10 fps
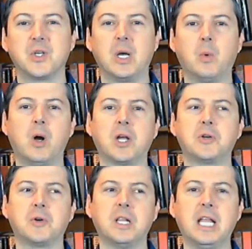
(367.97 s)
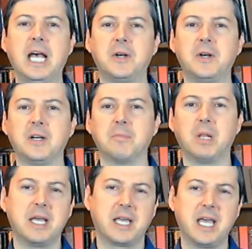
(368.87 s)
So I walk under a
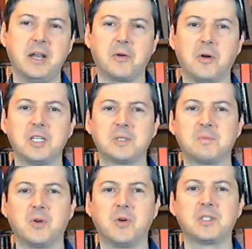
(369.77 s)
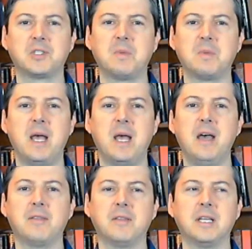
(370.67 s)
ladder, a black cat crosses my
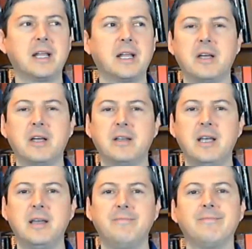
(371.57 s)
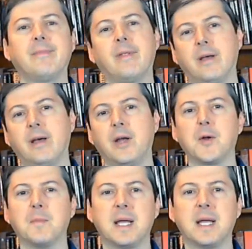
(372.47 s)
path, and then later that day,
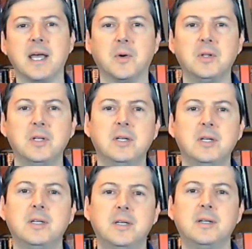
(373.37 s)
I hurt my ankle.